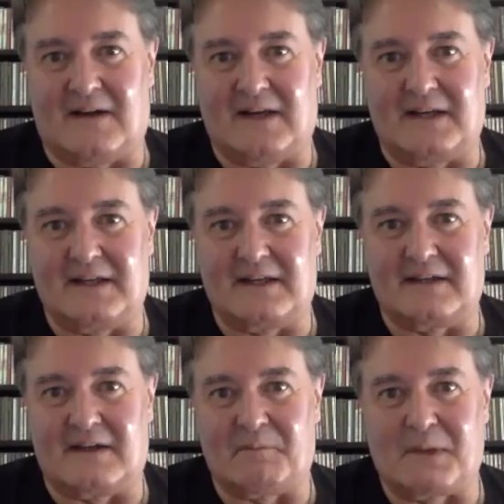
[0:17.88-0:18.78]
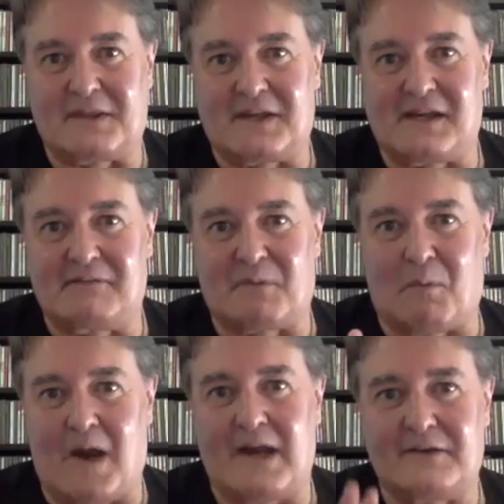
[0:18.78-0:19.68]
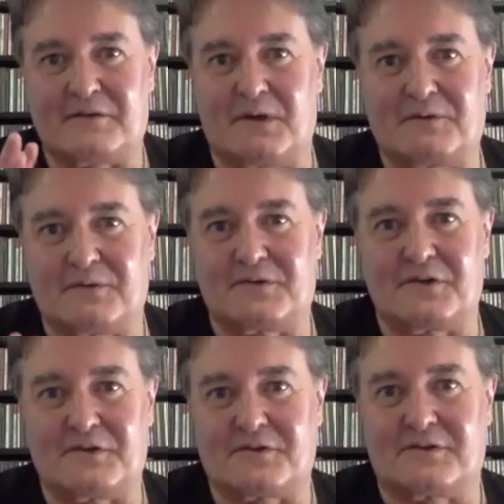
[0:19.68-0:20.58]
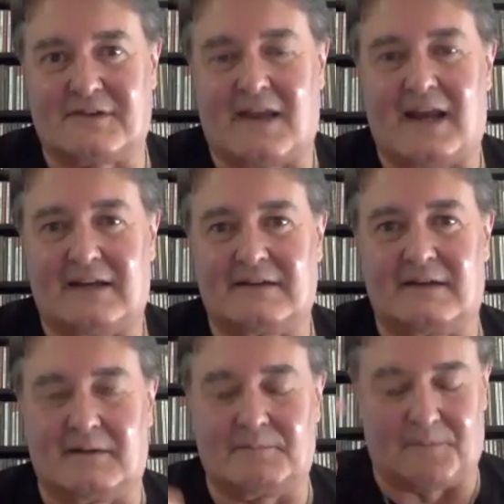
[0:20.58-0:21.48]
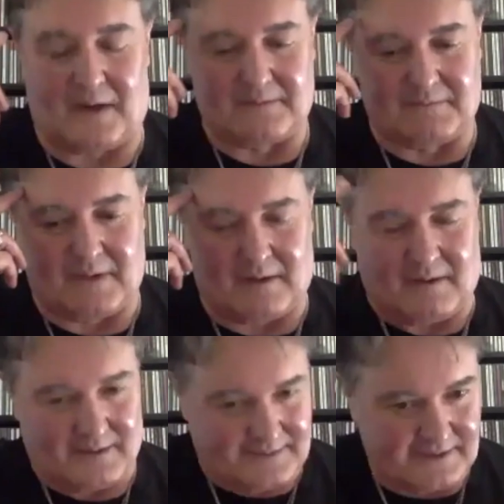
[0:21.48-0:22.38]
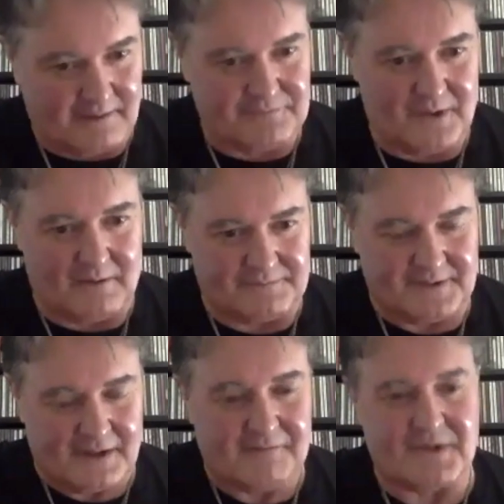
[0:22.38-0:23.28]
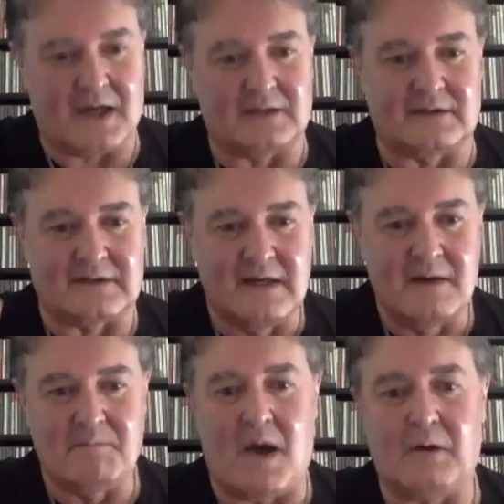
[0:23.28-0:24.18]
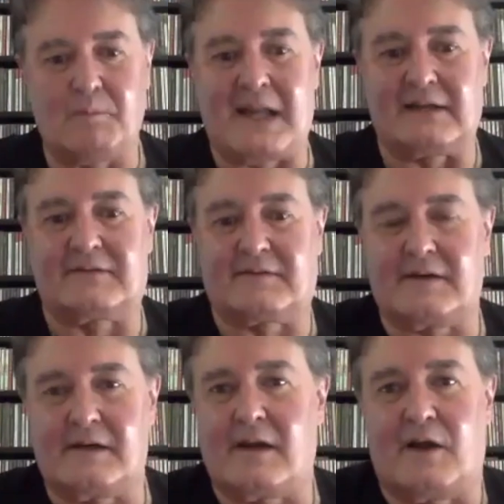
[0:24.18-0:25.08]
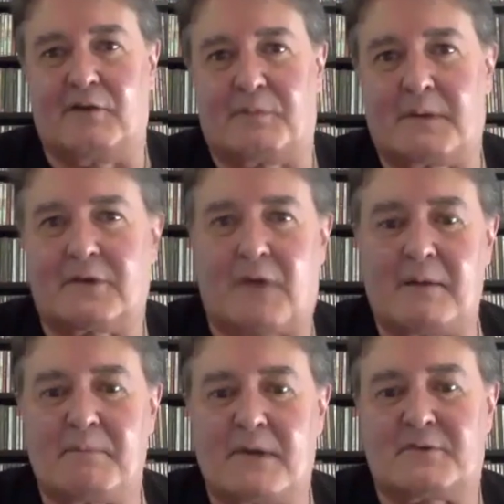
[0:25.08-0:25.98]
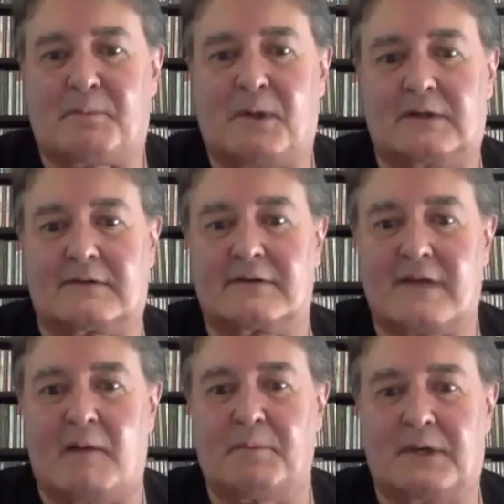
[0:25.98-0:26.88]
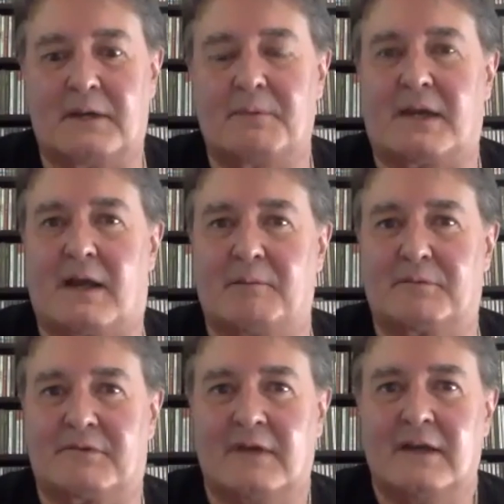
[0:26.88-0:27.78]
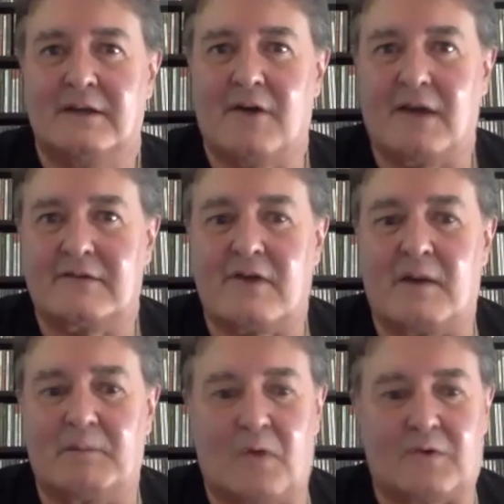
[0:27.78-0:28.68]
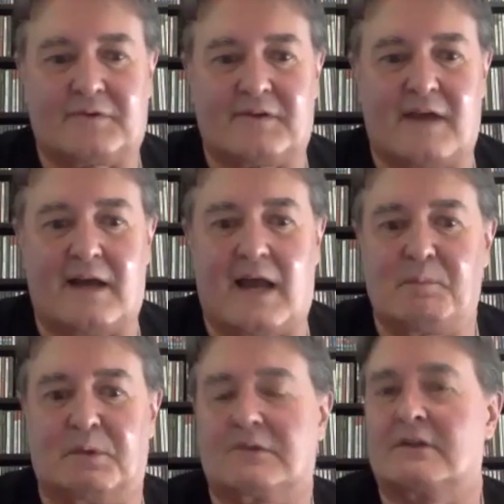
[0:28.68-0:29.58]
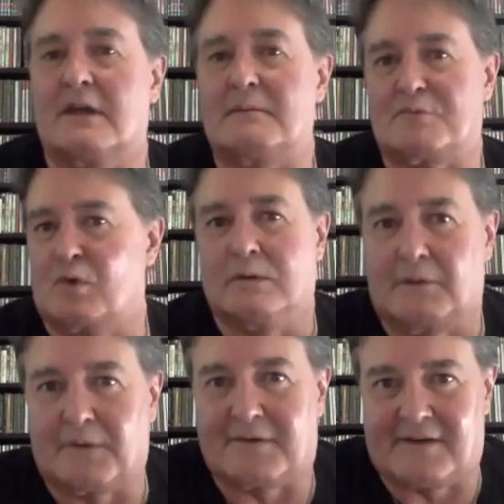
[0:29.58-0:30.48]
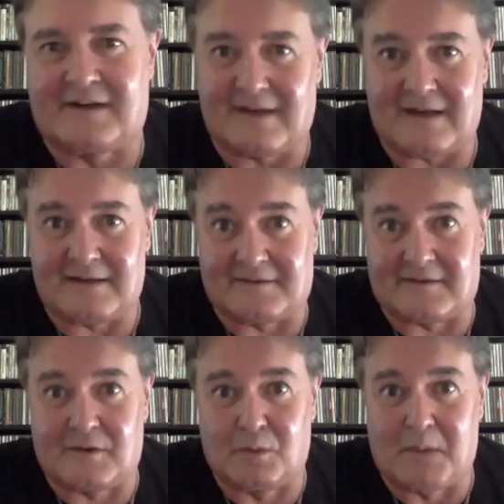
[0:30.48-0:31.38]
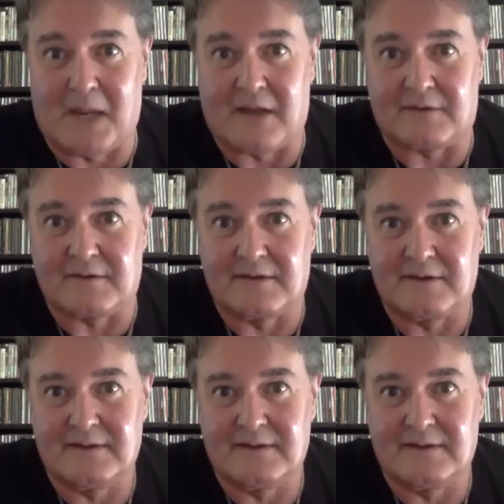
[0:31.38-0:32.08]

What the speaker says: I've been thinking of a way to introduce you, Zach. I think I've nailed it. Mild-mannered CEO from a great metropolitan company becomes nighttime rock star, able to leap tall lyrics in a single bound.